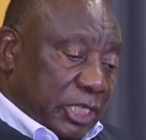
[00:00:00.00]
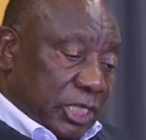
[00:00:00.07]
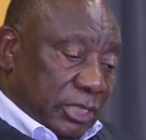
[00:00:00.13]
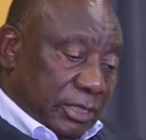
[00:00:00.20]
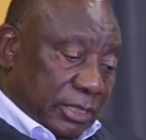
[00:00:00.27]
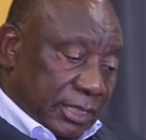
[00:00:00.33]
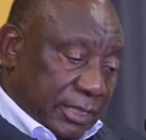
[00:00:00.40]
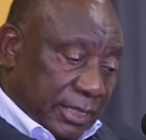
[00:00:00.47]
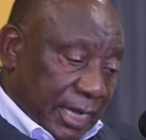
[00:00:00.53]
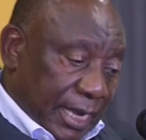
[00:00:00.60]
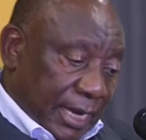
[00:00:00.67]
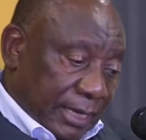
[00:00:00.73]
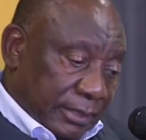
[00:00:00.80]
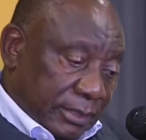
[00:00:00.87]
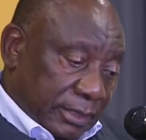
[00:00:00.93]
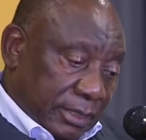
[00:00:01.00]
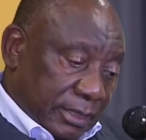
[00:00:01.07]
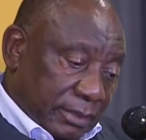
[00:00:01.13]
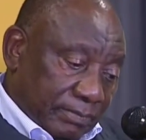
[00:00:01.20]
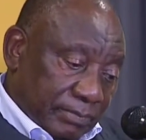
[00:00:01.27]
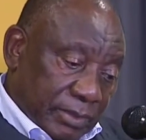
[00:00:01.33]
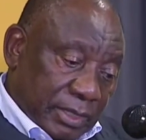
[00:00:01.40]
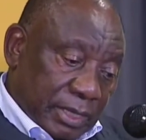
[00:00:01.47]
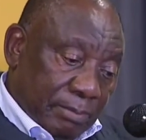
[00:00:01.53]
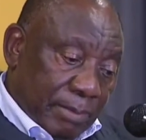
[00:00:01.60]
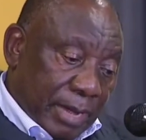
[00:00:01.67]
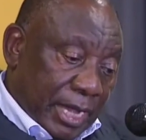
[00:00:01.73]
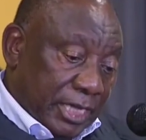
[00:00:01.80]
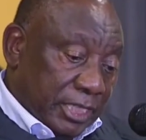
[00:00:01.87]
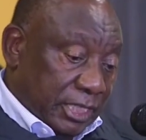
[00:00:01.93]
As the election results
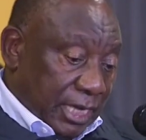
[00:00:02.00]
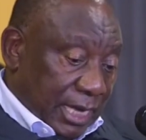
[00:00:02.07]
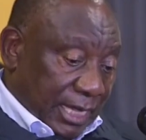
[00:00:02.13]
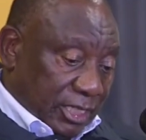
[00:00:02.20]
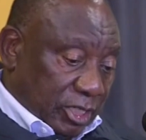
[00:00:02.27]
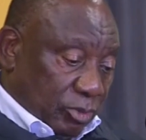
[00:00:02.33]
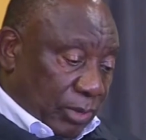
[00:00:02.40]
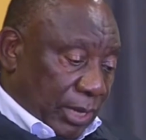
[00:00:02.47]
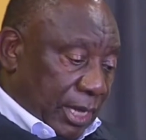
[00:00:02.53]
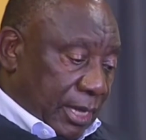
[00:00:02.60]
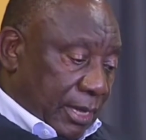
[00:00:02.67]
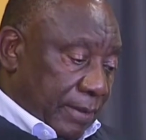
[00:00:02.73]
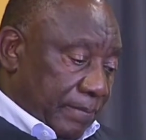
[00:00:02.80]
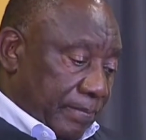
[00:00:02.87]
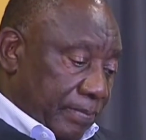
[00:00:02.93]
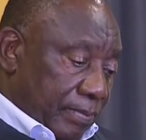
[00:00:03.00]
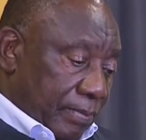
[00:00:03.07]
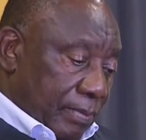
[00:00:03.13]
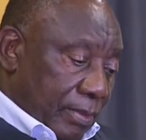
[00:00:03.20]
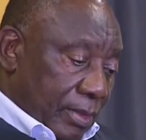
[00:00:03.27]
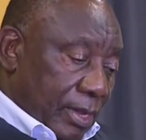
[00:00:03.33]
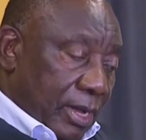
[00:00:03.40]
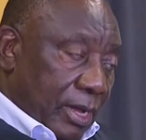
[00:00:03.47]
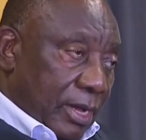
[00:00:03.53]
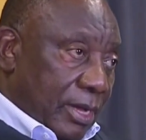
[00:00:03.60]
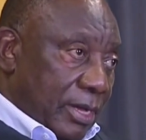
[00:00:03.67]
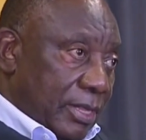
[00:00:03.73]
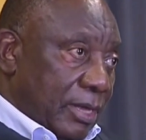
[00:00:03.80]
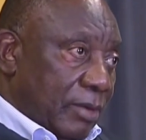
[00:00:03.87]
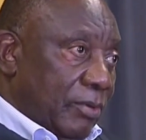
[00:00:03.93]
emerged last week,
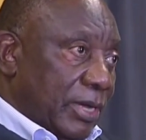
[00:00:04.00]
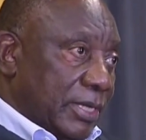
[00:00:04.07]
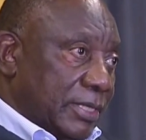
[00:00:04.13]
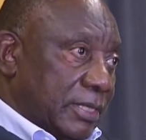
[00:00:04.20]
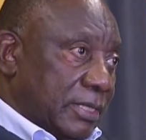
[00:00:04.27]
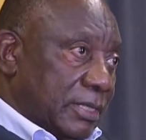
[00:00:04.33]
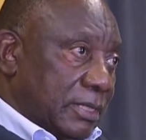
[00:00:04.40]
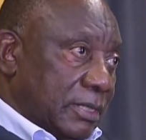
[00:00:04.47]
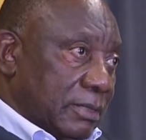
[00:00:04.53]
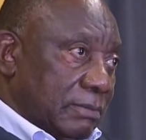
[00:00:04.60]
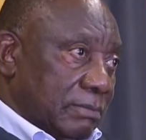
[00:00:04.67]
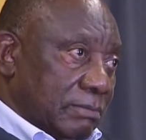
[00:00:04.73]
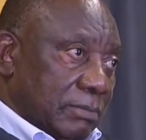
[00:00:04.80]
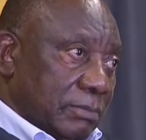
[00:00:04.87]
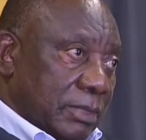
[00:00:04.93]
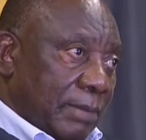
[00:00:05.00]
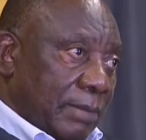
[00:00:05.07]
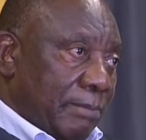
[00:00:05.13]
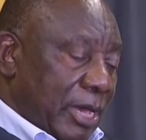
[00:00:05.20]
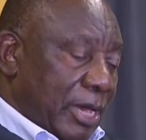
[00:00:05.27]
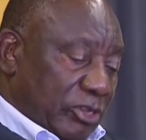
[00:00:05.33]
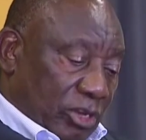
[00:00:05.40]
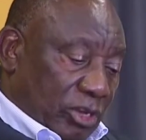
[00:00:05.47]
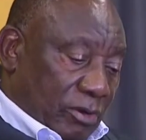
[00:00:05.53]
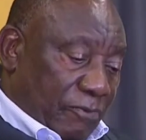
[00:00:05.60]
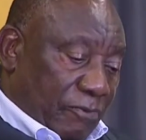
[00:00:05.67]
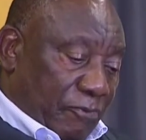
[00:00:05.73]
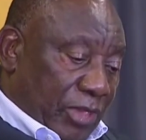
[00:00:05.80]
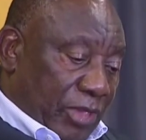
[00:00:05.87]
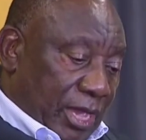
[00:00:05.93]
there was a
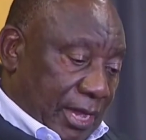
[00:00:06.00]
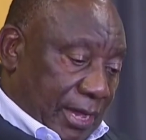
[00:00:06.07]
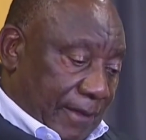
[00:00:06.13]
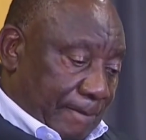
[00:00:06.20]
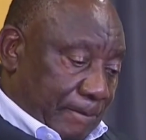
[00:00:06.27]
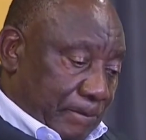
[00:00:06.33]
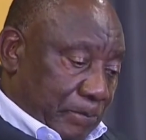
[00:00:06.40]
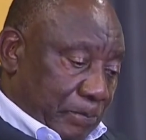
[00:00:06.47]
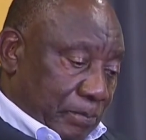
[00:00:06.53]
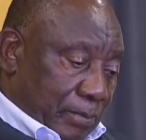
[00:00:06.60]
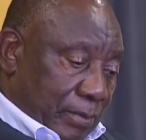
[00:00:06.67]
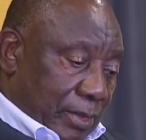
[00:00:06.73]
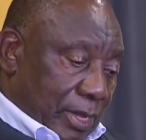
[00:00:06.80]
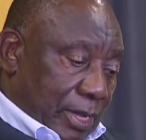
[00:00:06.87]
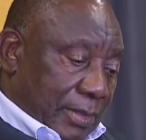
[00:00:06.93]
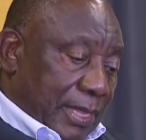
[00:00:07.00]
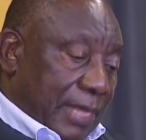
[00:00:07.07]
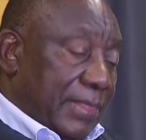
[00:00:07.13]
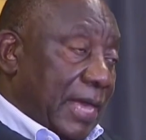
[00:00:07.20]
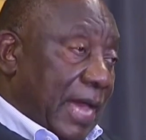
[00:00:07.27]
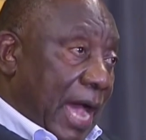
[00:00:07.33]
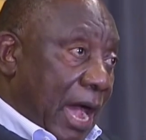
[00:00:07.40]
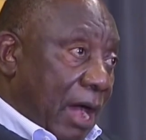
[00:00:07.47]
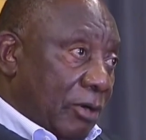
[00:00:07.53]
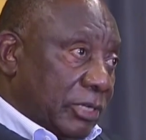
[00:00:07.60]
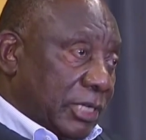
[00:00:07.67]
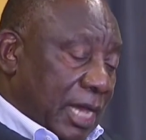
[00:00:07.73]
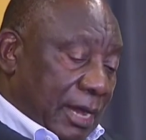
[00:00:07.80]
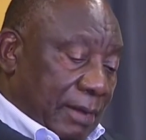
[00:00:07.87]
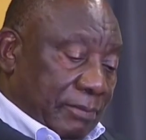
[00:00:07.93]
measure of fear
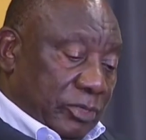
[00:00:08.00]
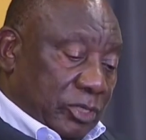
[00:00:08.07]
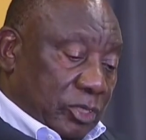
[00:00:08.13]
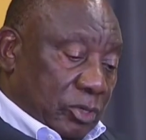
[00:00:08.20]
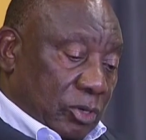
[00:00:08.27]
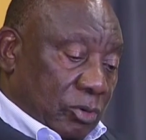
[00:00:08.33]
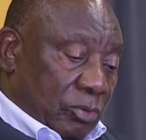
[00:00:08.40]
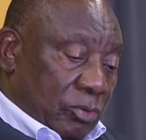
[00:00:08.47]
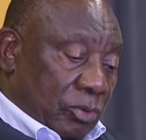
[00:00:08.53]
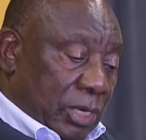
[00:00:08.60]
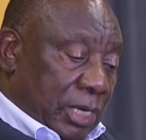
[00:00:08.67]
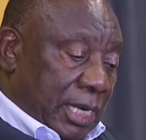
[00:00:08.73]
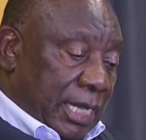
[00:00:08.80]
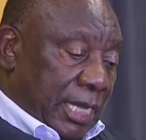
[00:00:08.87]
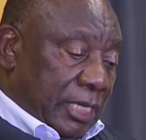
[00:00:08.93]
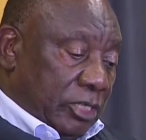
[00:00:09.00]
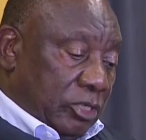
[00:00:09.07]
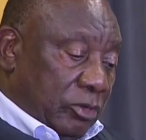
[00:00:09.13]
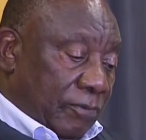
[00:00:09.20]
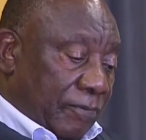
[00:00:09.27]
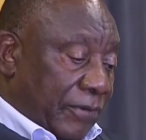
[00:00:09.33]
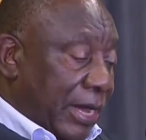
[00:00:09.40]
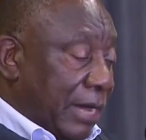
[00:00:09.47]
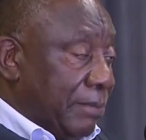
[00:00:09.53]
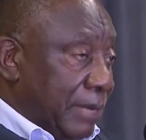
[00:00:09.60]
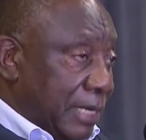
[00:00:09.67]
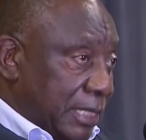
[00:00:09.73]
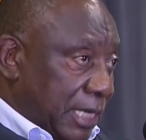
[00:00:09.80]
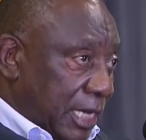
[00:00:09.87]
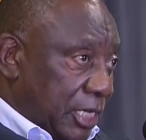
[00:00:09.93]
that the outcomes would lead
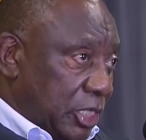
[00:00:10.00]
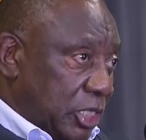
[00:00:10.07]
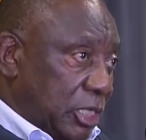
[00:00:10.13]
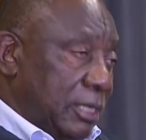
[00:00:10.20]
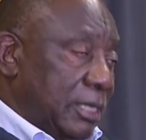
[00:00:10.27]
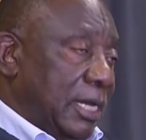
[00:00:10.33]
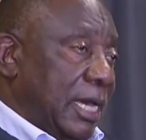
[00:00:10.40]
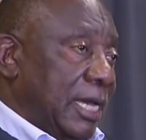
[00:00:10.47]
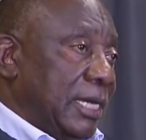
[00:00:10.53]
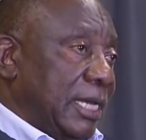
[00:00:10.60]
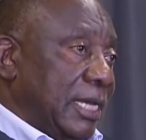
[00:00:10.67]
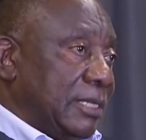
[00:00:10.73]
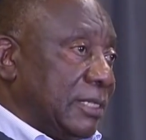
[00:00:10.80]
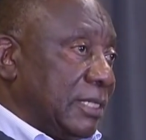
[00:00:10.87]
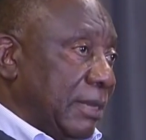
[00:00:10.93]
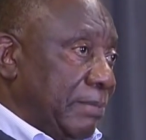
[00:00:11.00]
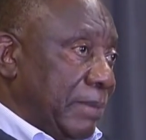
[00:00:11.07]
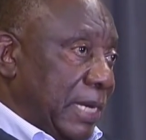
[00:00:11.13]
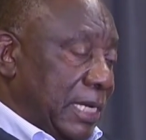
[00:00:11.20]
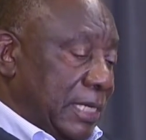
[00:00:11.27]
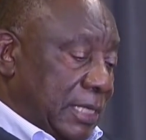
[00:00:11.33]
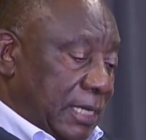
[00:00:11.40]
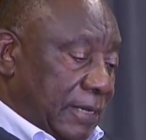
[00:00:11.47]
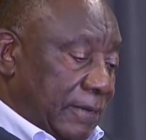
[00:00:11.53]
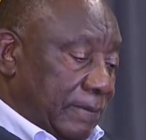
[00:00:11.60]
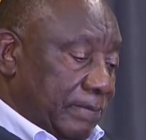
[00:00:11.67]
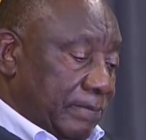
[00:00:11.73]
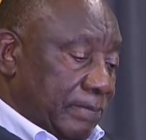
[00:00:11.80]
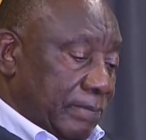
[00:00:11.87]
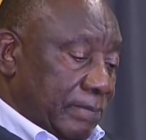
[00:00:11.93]
to fragmentation and
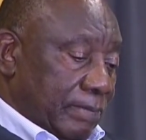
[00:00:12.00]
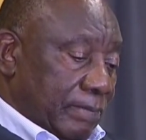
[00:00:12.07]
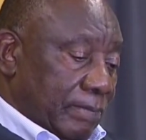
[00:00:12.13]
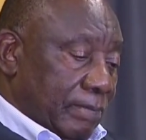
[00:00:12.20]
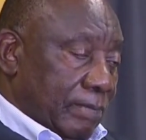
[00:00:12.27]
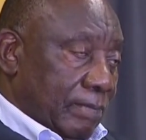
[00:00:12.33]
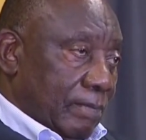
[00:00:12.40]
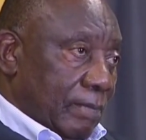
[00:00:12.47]
instability.